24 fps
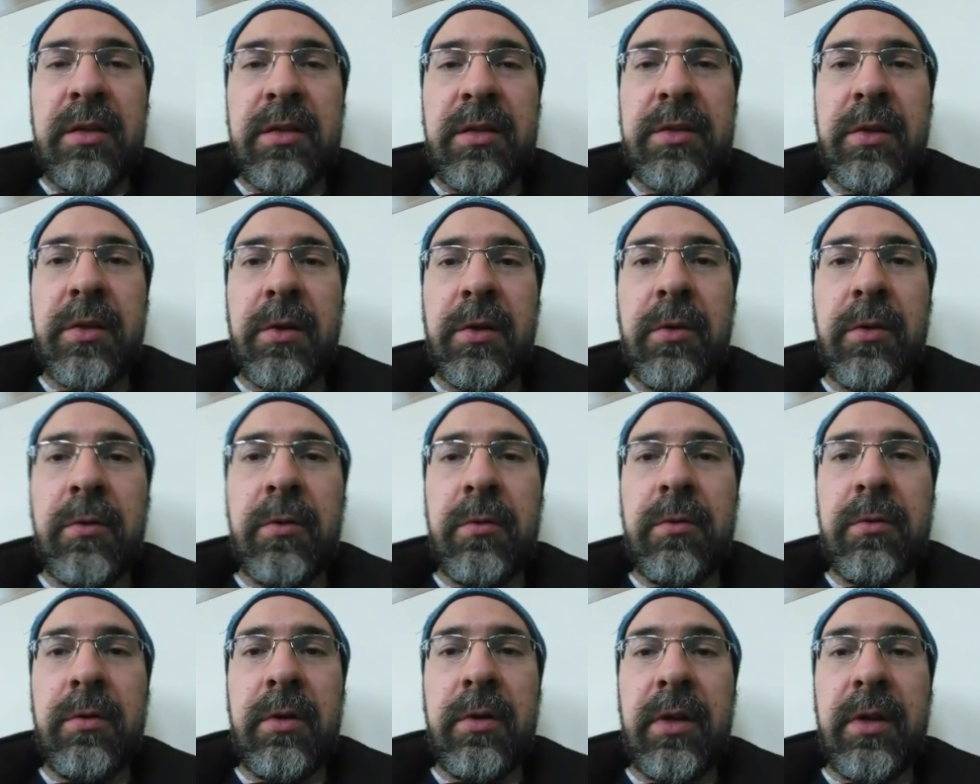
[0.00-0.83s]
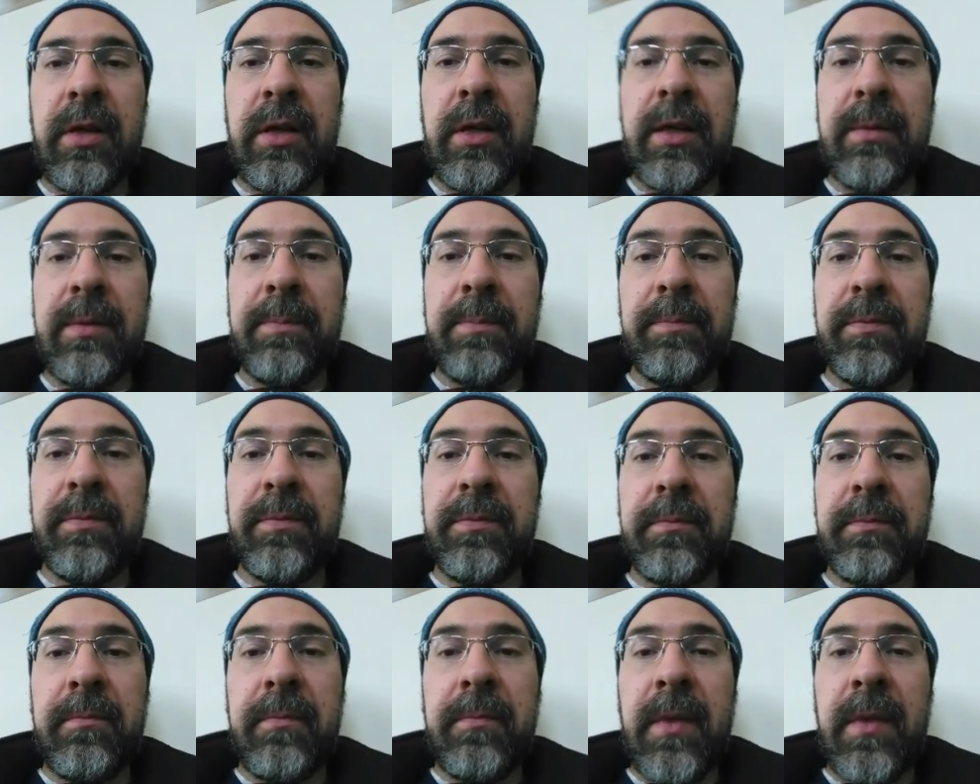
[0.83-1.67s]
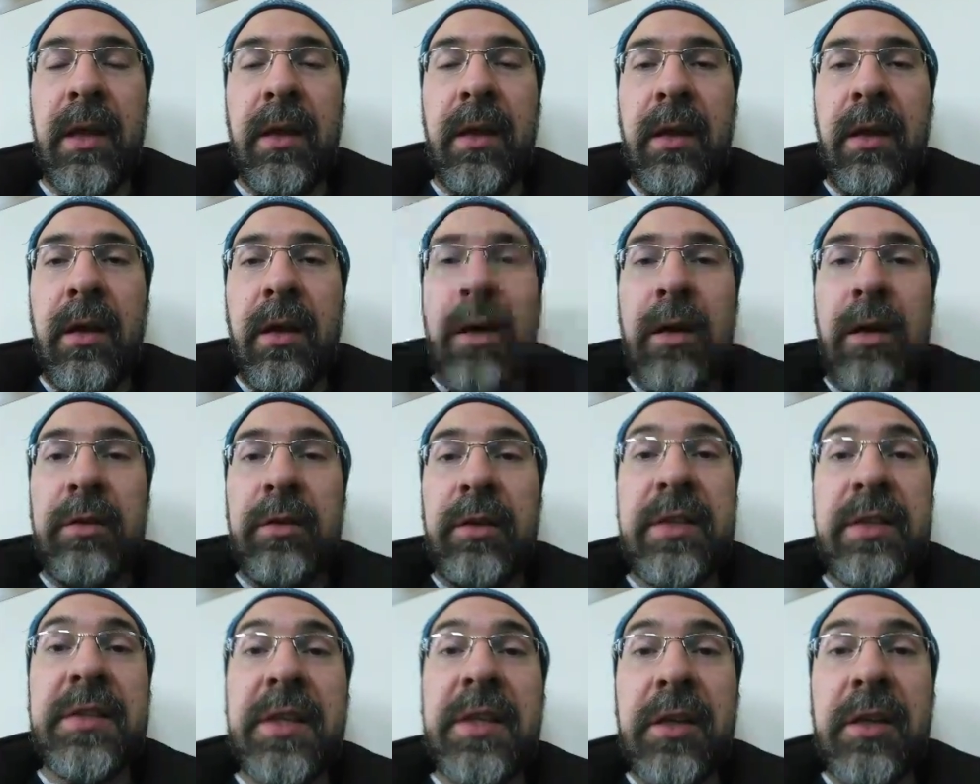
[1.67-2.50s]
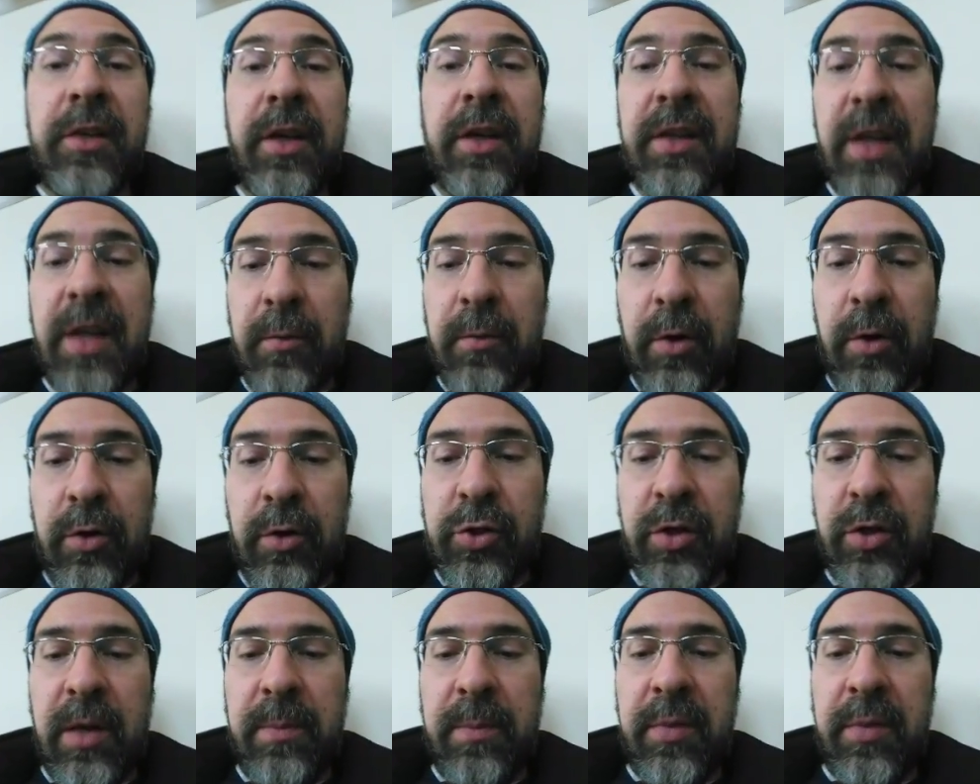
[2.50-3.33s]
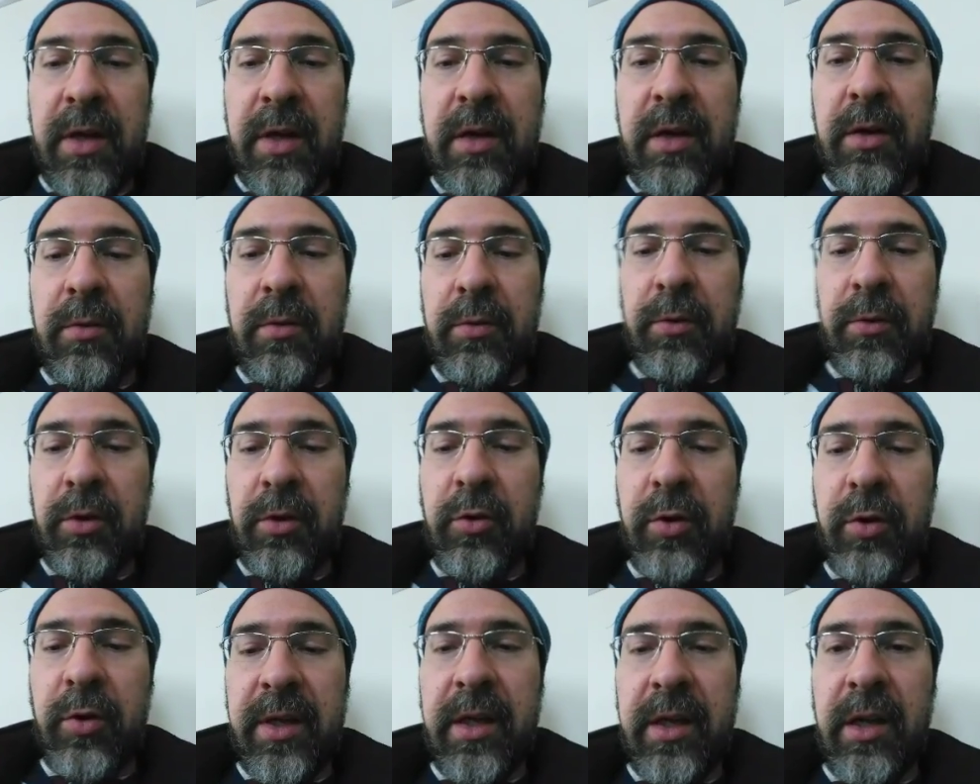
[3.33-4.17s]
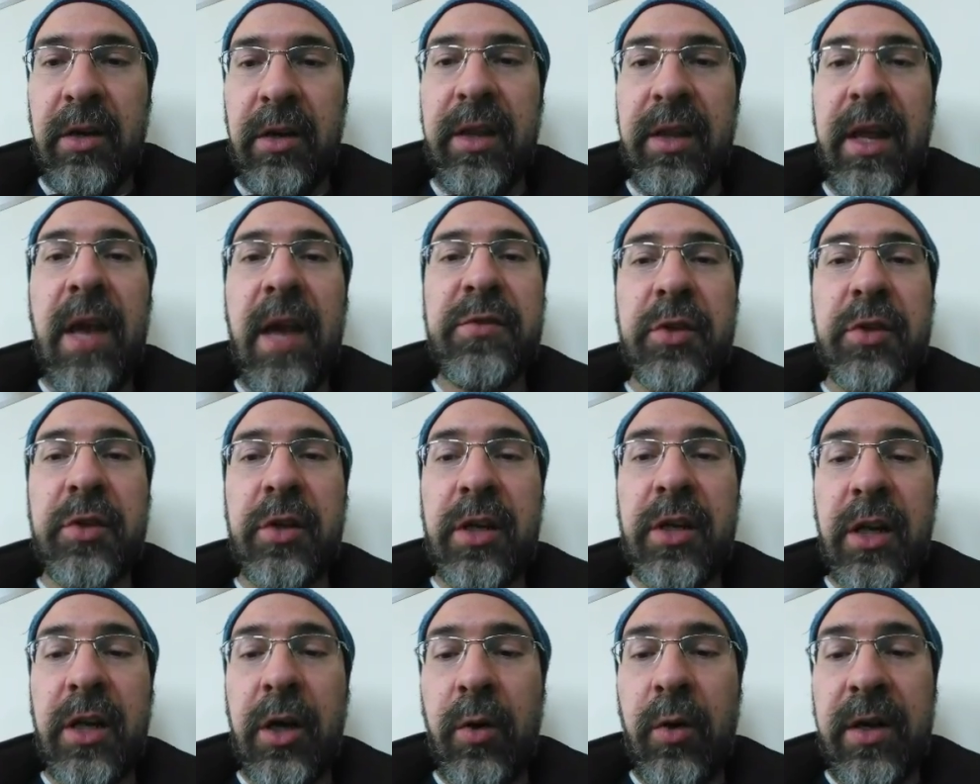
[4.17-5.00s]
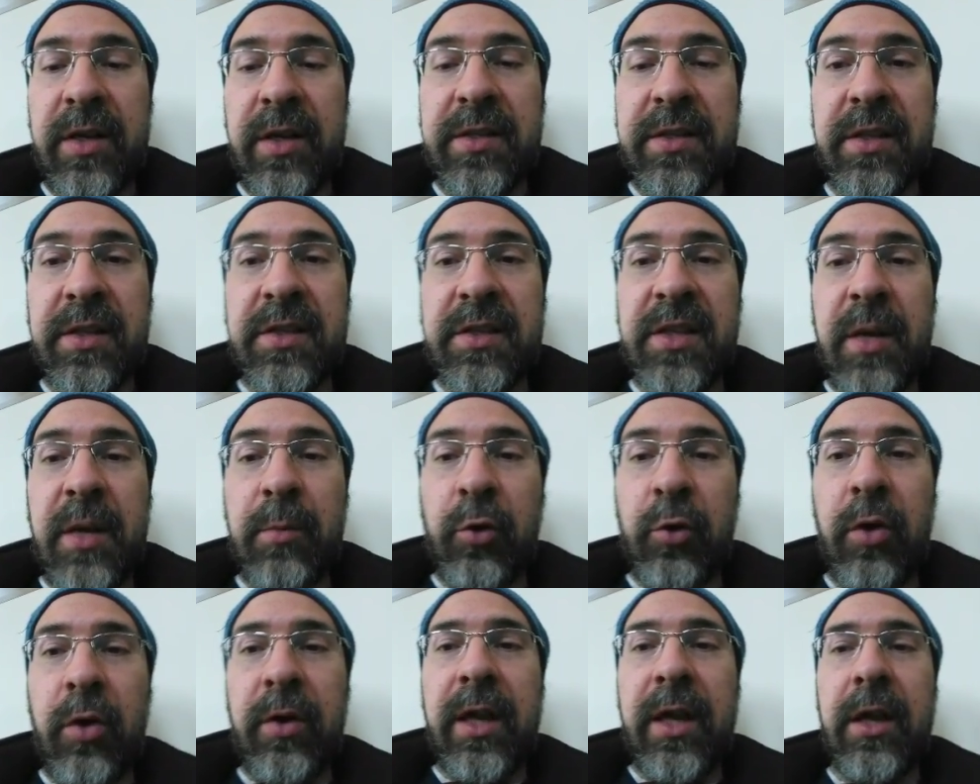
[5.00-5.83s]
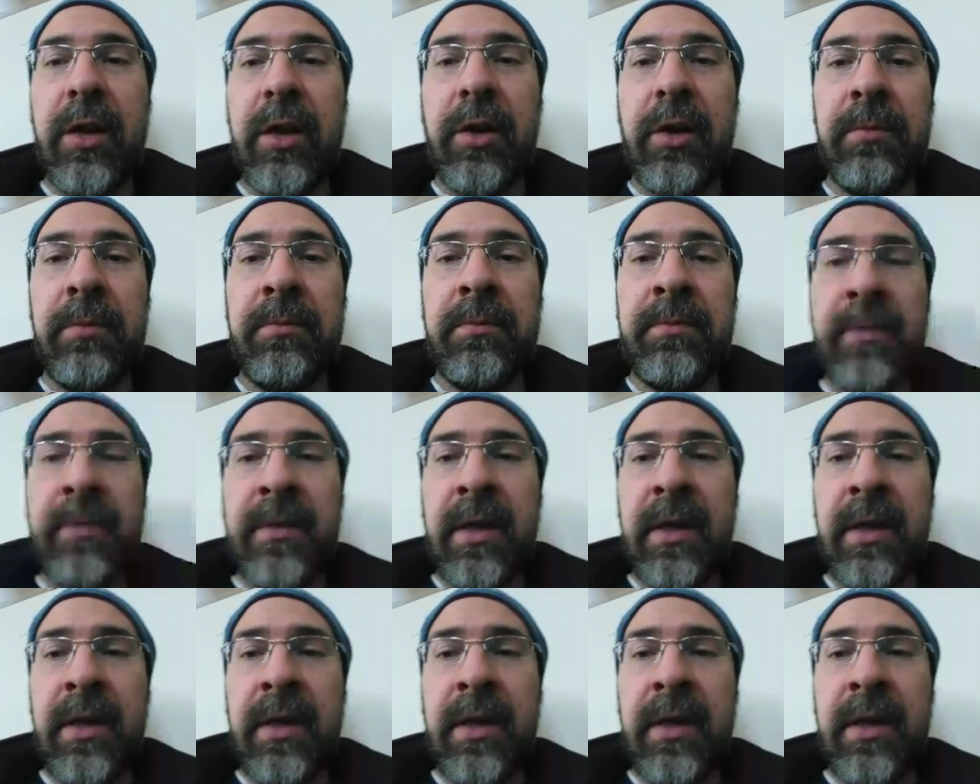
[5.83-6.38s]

So let's take a look at that road trip real quick here. The Avs are going to go on a 6-game roadie here.